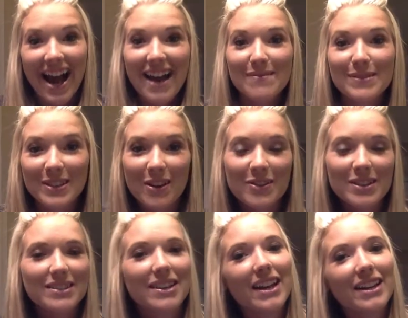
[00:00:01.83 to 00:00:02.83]
I'm so
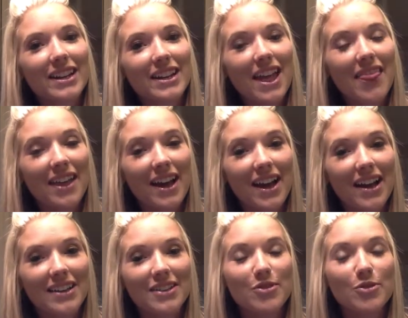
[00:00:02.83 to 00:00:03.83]
excited
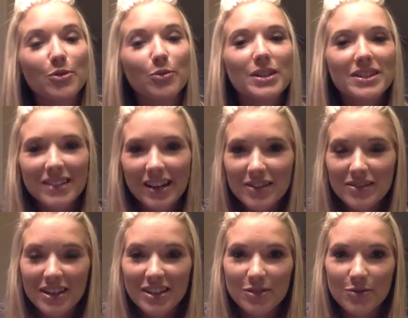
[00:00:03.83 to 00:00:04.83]
that you reached out
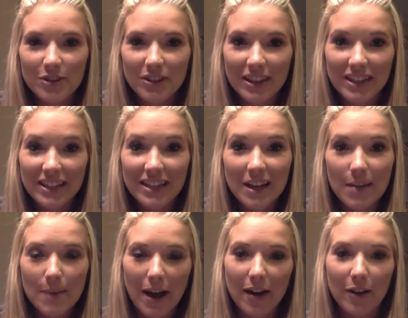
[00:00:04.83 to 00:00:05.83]
and you were thinking
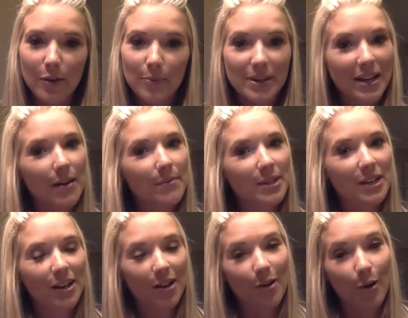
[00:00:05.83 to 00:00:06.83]
about becoming
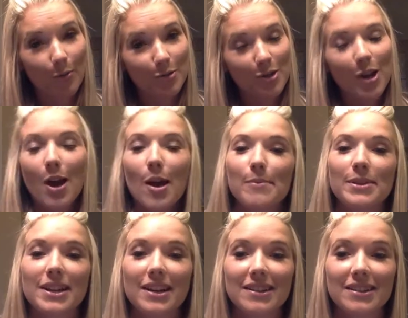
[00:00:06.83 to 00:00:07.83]
a coach,
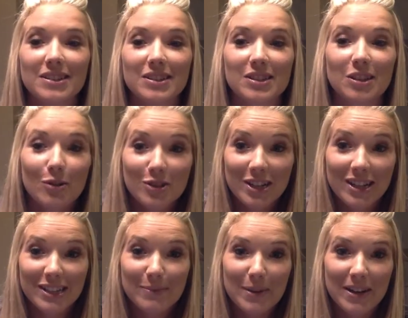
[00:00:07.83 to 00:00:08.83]
because coaching
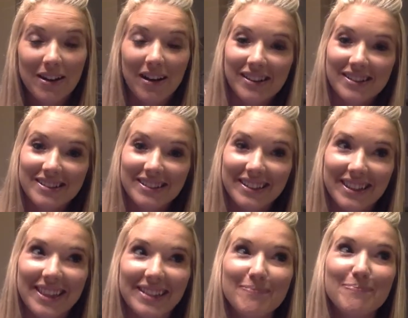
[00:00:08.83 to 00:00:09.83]
has been honestly
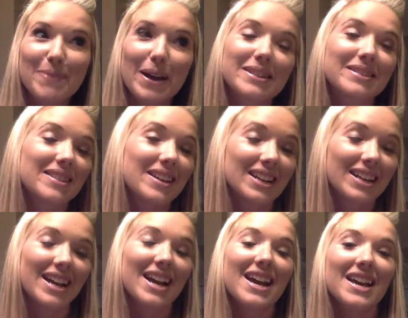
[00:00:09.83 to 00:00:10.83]
the best
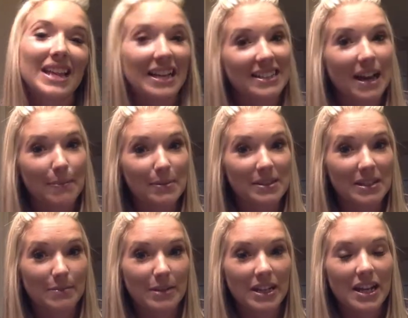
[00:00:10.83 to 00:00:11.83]
thing that has happened to
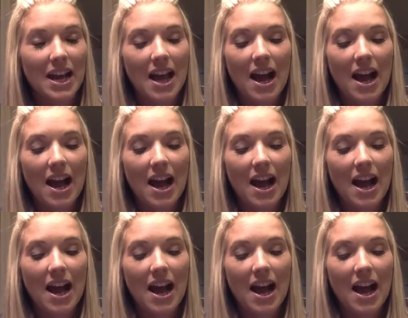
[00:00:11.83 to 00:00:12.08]
me.